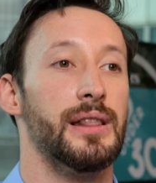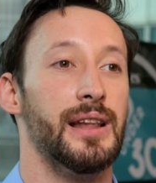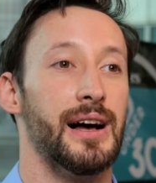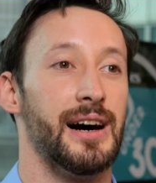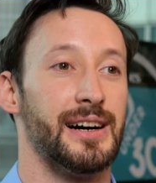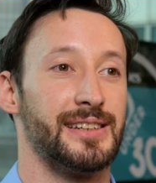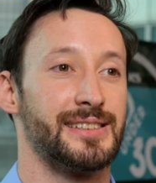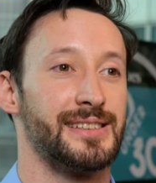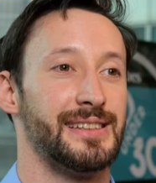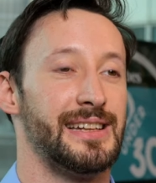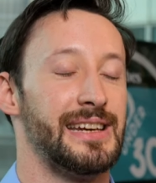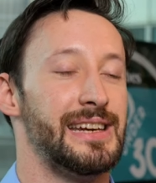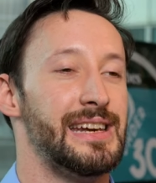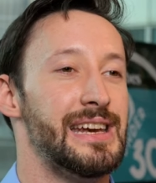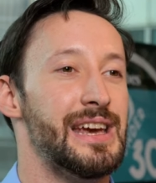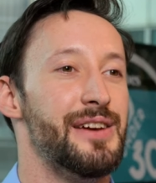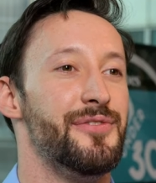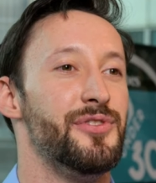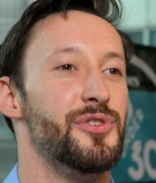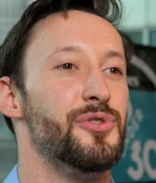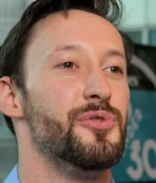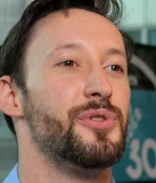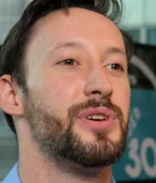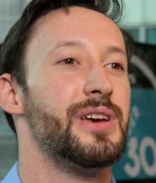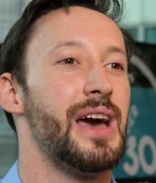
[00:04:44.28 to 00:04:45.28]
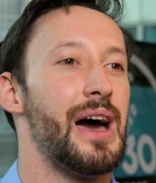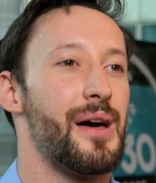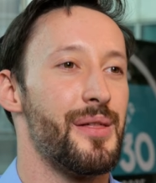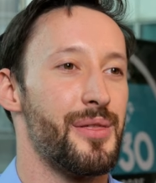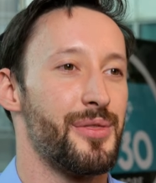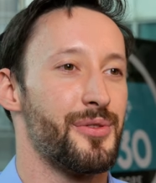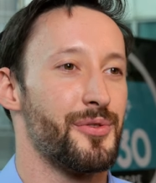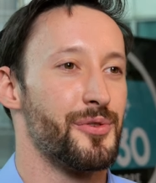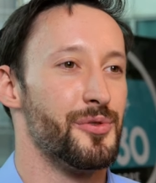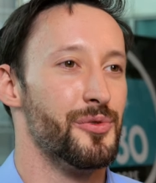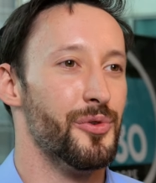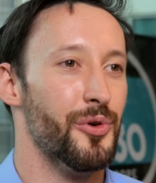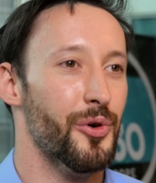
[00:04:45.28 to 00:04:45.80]
lastly, if you get
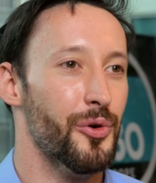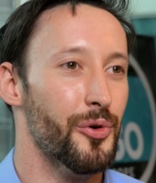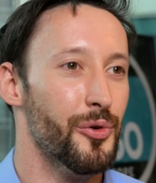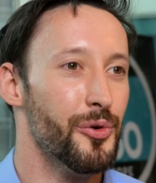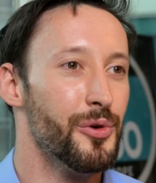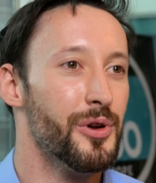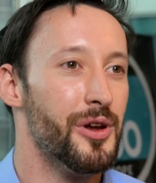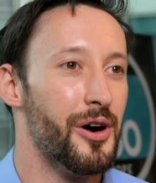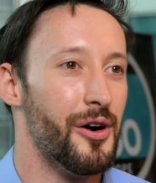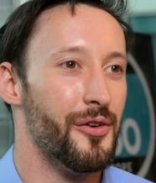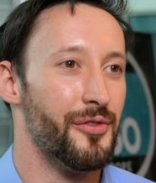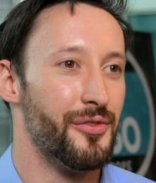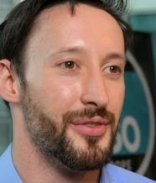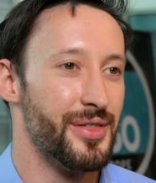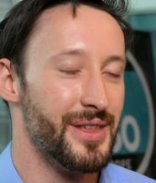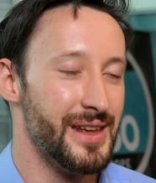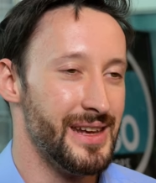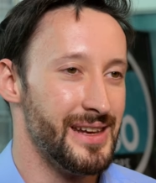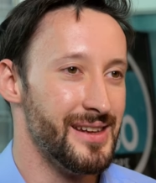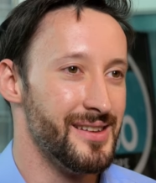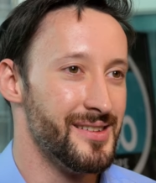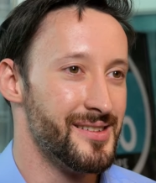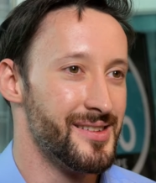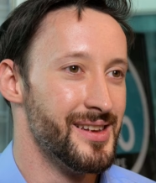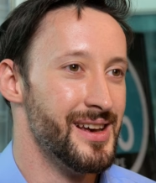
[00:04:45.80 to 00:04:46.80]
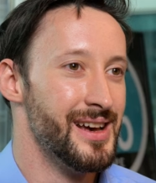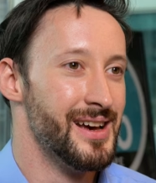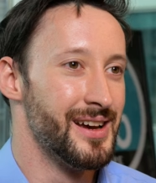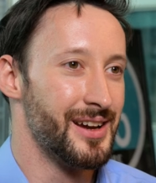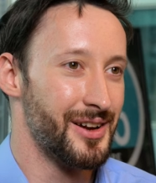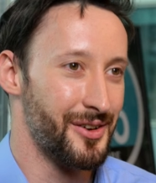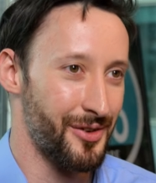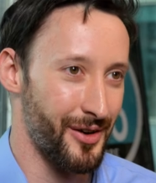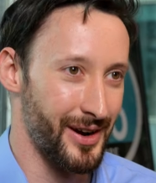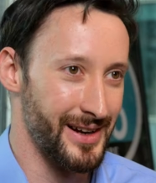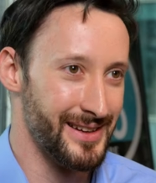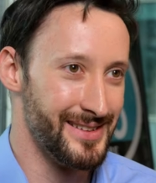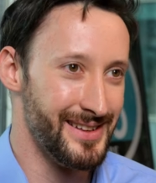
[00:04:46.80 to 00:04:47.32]
through all of these
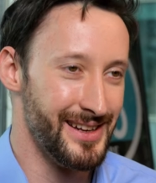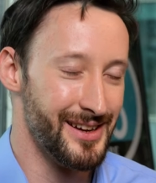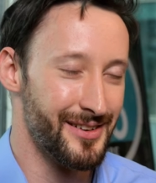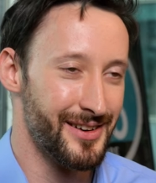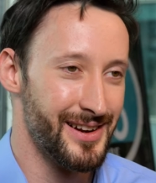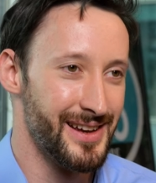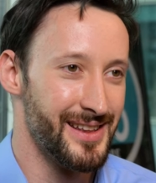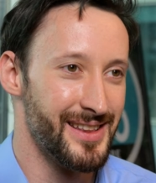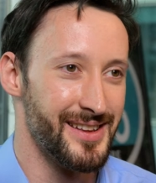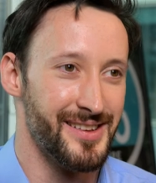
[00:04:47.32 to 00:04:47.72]
criteria,